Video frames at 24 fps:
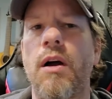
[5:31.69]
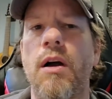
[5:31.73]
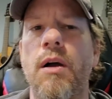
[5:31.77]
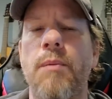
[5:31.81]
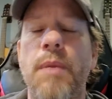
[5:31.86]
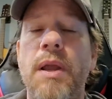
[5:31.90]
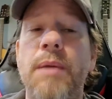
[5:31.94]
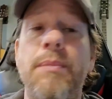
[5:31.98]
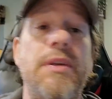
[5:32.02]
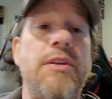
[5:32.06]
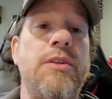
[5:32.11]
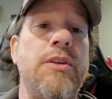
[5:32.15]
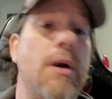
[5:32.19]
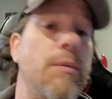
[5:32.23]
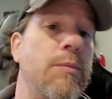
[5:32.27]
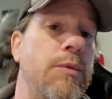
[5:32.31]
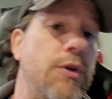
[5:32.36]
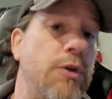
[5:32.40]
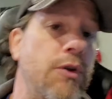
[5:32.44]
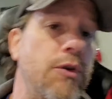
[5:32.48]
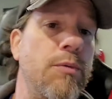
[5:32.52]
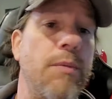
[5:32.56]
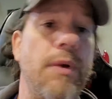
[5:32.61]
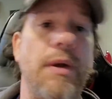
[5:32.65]
Maybe some
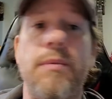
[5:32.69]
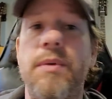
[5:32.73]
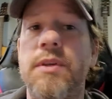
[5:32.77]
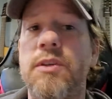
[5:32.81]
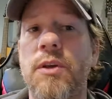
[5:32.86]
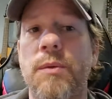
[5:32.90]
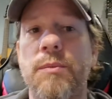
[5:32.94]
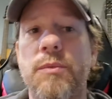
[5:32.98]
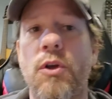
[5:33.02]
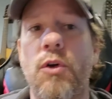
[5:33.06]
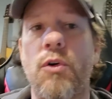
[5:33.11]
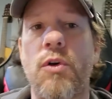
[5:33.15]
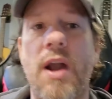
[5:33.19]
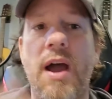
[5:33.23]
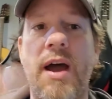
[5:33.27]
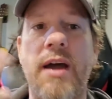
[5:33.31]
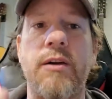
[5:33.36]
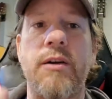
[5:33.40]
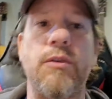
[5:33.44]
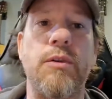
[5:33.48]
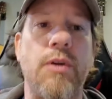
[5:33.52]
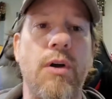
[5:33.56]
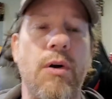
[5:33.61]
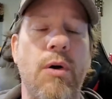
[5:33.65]
do, maybe some don't. I
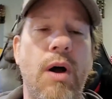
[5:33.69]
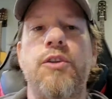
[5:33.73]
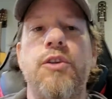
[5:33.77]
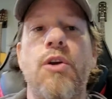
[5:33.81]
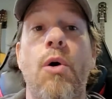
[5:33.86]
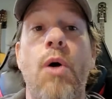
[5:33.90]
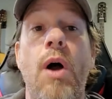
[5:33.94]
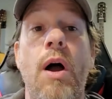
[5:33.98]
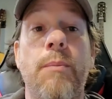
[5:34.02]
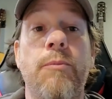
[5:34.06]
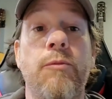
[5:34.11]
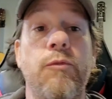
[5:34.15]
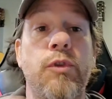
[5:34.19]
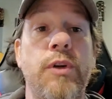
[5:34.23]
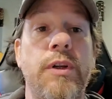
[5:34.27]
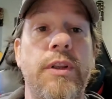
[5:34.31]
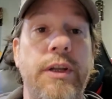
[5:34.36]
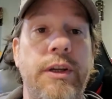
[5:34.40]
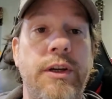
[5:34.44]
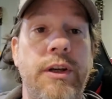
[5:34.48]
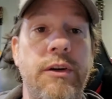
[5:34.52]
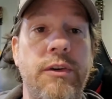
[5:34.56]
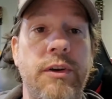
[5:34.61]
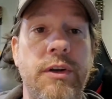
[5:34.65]
don't know. So I'm really
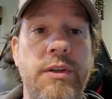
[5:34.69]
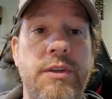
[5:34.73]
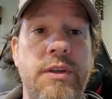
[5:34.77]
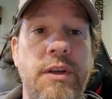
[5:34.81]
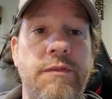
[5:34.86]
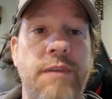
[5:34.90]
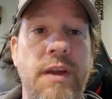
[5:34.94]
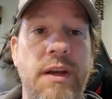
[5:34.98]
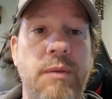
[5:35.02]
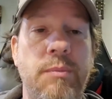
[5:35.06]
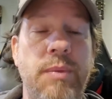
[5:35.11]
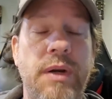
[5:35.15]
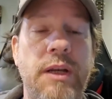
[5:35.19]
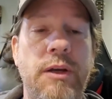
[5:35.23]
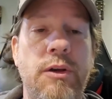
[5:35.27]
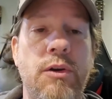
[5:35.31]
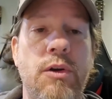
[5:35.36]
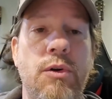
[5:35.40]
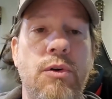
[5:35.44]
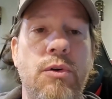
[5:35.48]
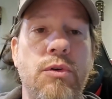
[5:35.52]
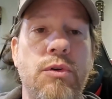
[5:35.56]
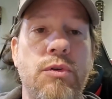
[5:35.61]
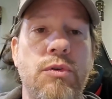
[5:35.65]
curious if anybody
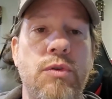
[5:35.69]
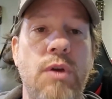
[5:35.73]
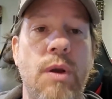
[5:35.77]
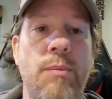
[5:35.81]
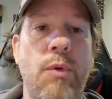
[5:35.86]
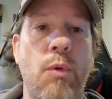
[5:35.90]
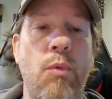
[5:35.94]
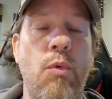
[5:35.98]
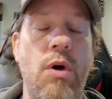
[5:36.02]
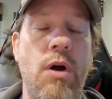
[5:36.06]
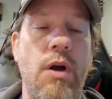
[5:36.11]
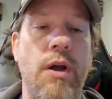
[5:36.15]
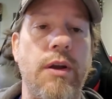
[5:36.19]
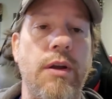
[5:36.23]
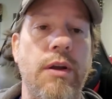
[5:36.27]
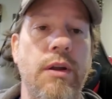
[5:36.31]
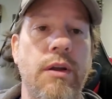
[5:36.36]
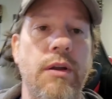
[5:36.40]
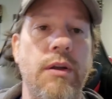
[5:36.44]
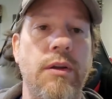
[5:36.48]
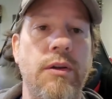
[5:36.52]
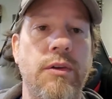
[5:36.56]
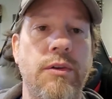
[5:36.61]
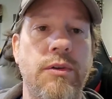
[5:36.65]
knows, number one,
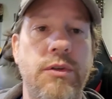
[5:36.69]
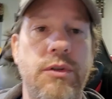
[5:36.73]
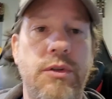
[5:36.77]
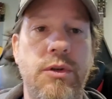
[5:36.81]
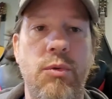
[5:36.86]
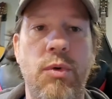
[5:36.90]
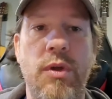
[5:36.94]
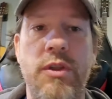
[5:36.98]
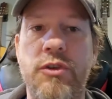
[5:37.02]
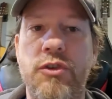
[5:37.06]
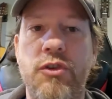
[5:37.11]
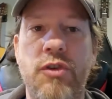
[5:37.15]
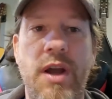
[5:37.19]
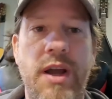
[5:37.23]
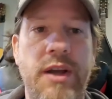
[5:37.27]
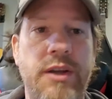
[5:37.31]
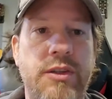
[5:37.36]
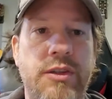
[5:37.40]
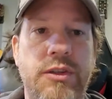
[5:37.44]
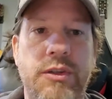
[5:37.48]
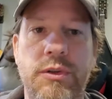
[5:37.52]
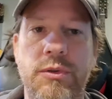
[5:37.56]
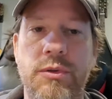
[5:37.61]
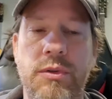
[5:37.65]
do other tracks
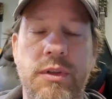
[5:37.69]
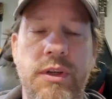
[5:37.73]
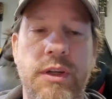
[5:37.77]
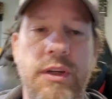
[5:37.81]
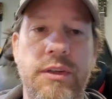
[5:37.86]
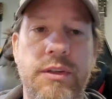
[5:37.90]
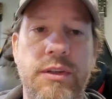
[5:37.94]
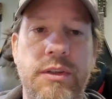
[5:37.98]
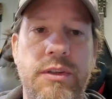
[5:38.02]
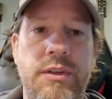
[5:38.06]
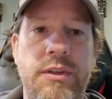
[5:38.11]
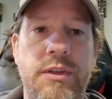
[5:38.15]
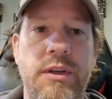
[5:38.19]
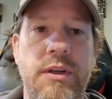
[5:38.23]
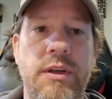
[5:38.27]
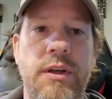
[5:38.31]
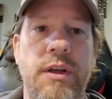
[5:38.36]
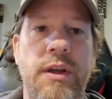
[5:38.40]
do this?